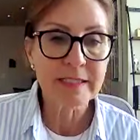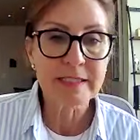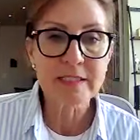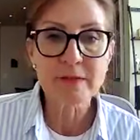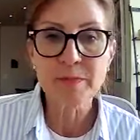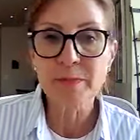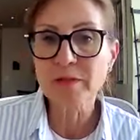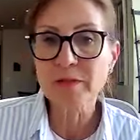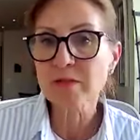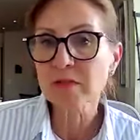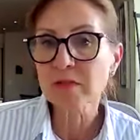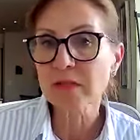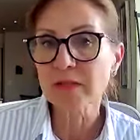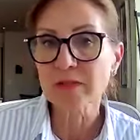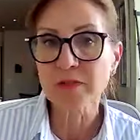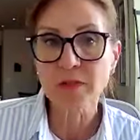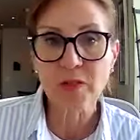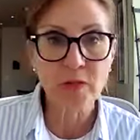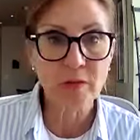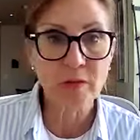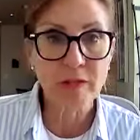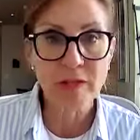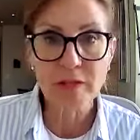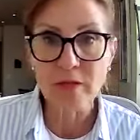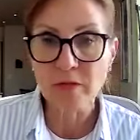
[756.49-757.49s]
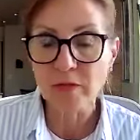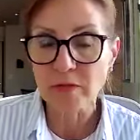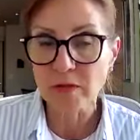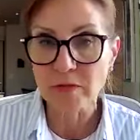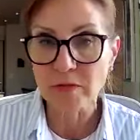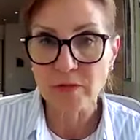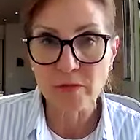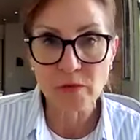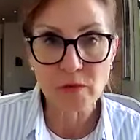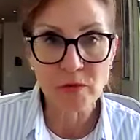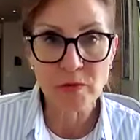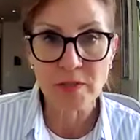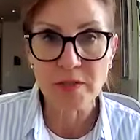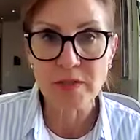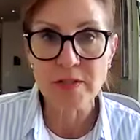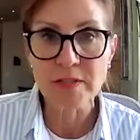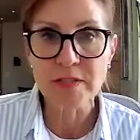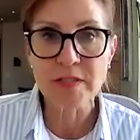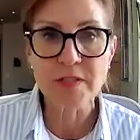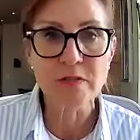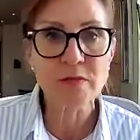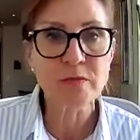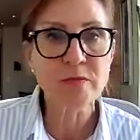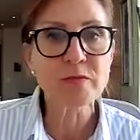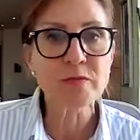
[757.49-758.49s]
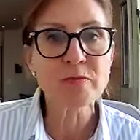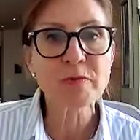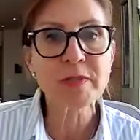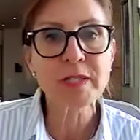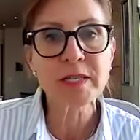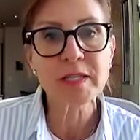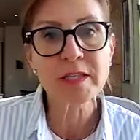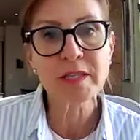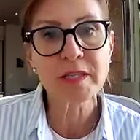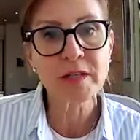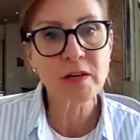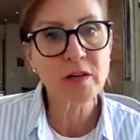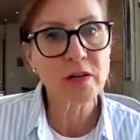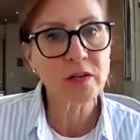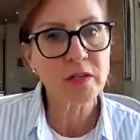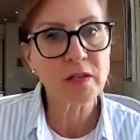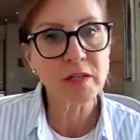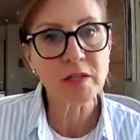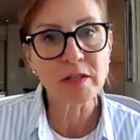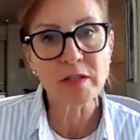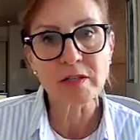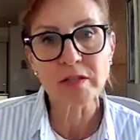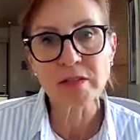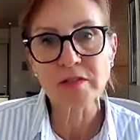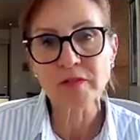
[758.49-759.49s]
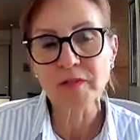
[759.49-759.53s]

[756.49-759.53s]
especially if you're going through a divorce it's really hard to